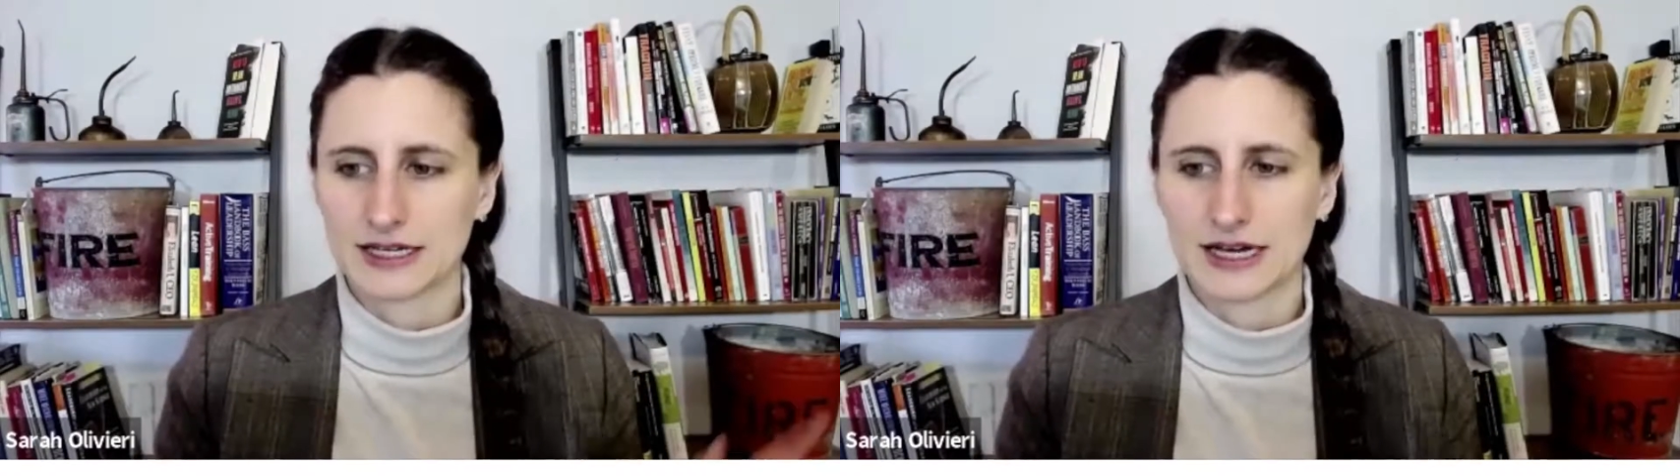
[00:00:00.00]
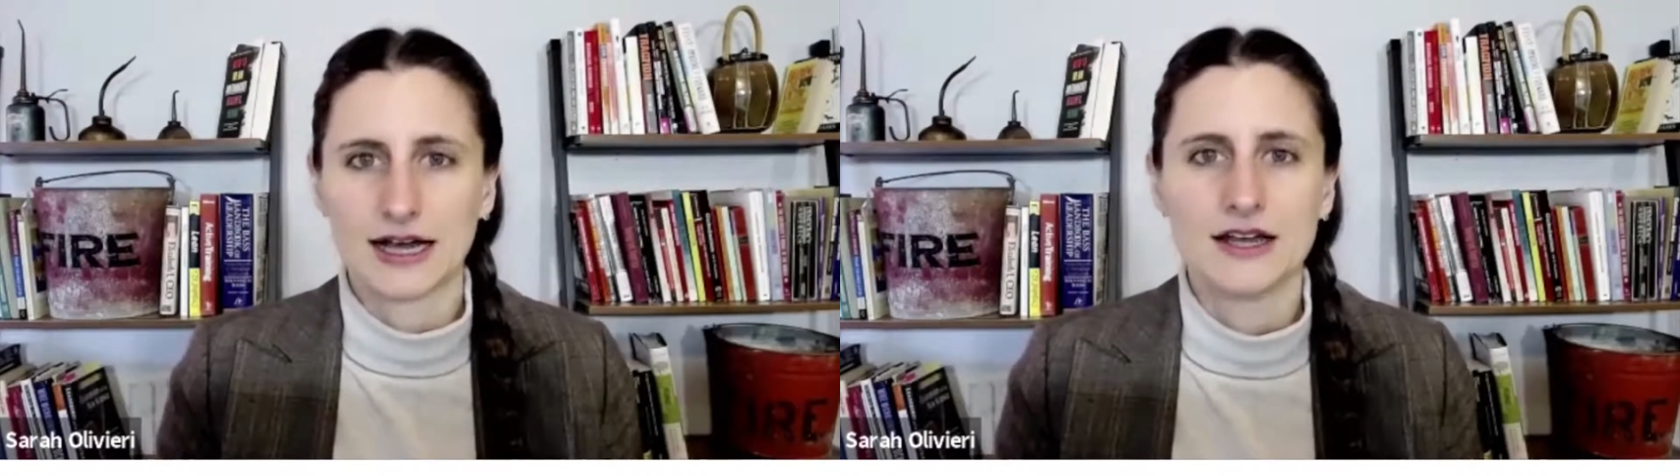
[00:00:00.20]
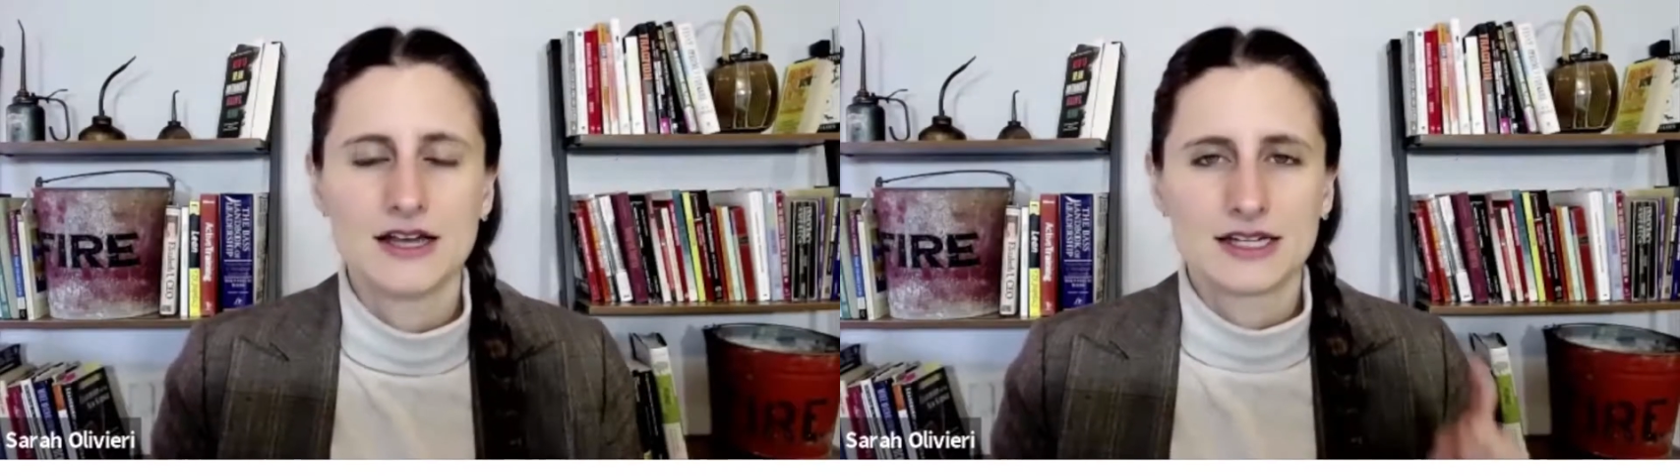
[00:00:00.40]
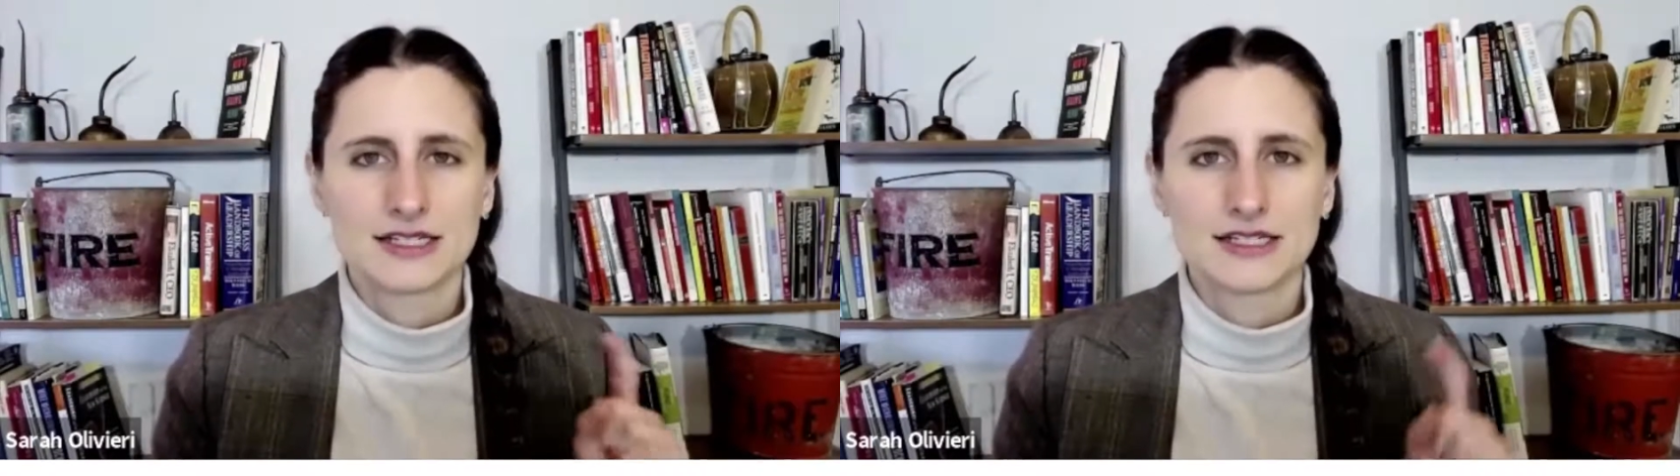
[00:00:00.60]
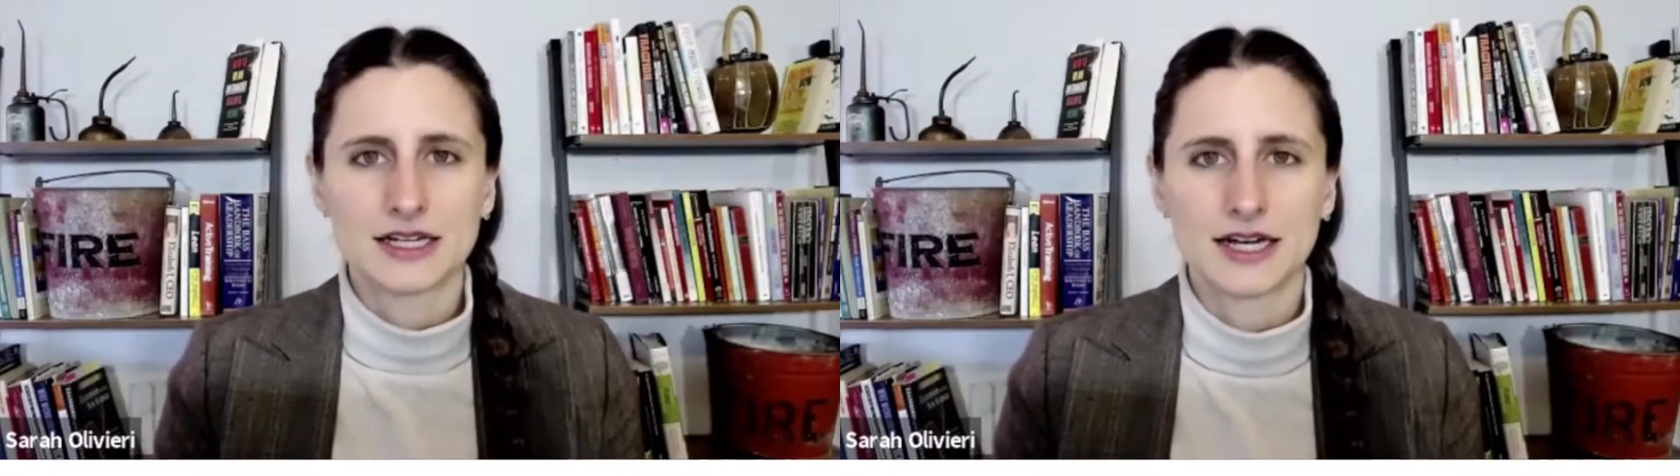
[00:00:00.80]

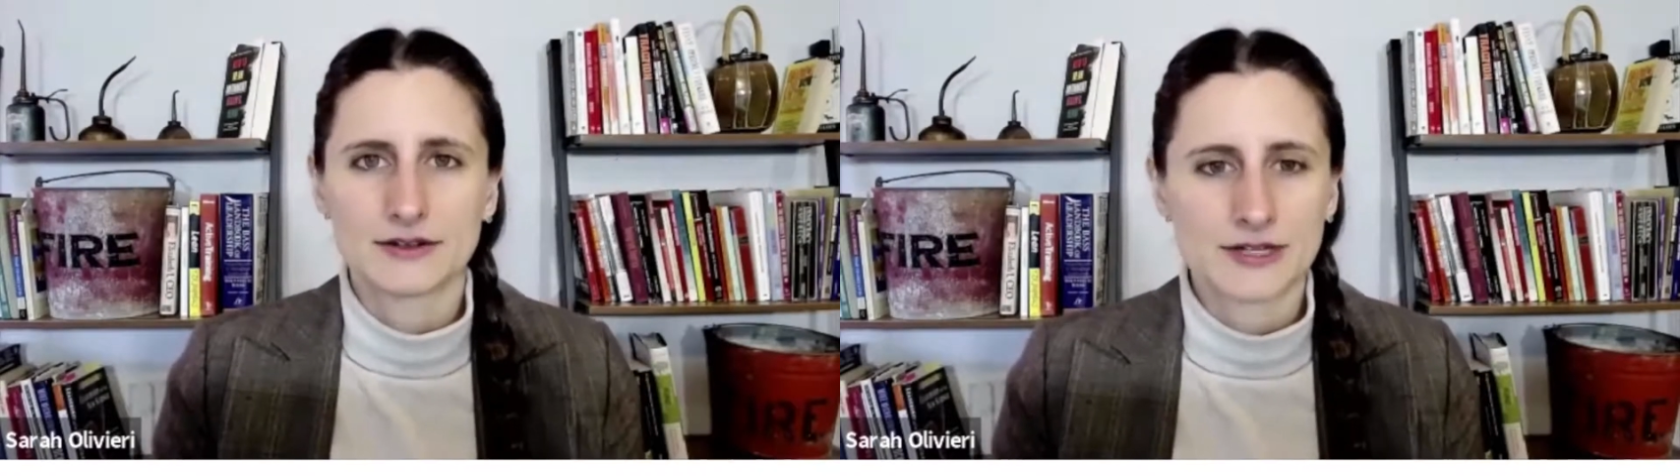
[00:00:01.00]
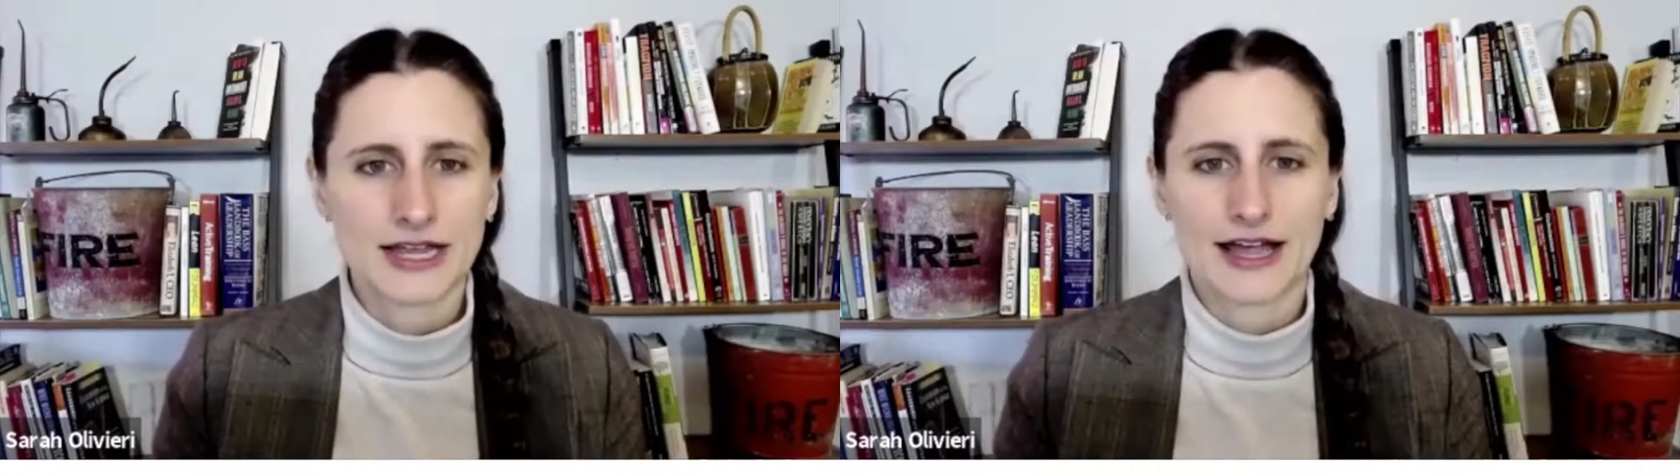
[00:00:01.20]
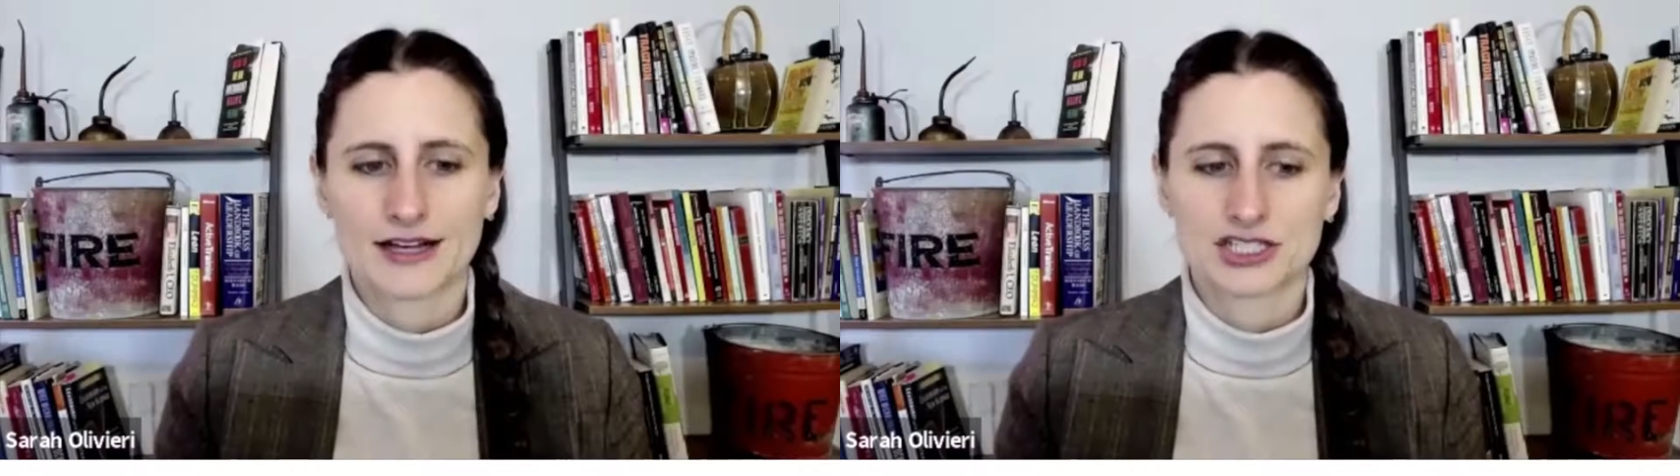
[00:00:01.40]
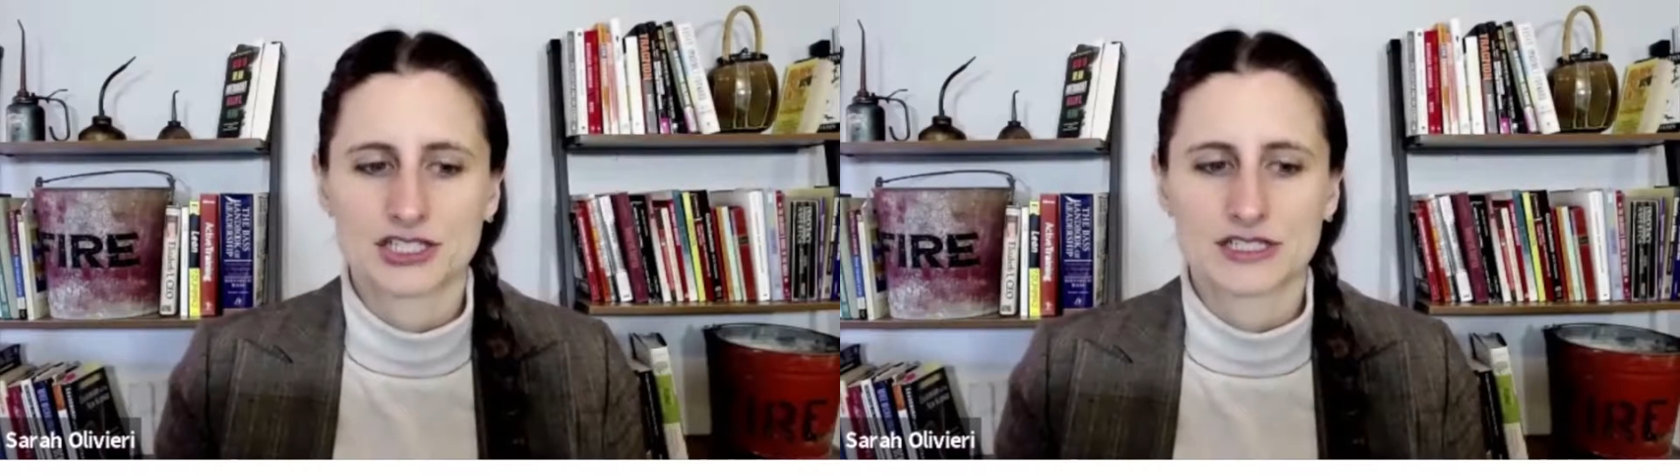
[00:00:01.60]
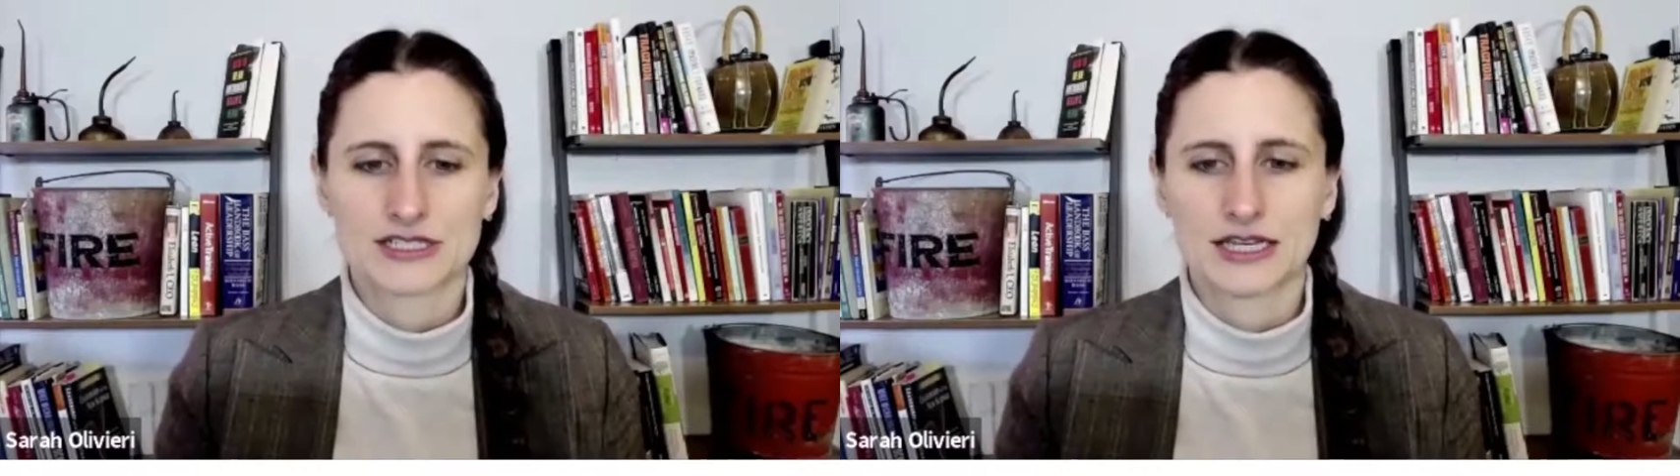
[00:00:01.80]
Gut
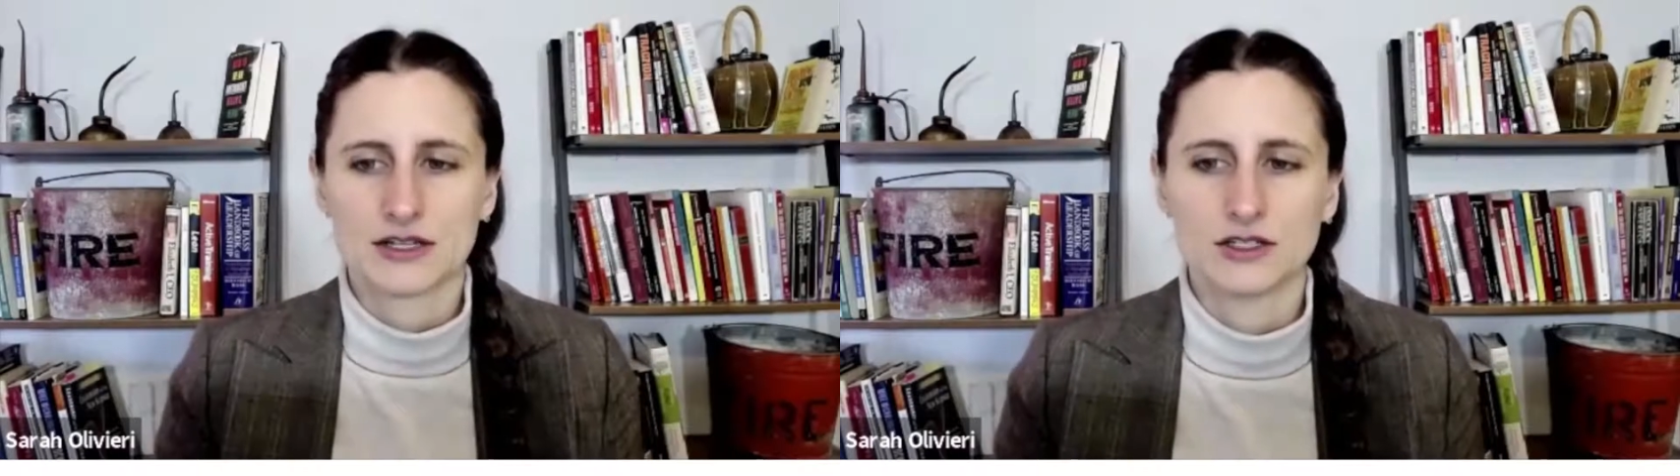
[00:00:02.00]
reaction said,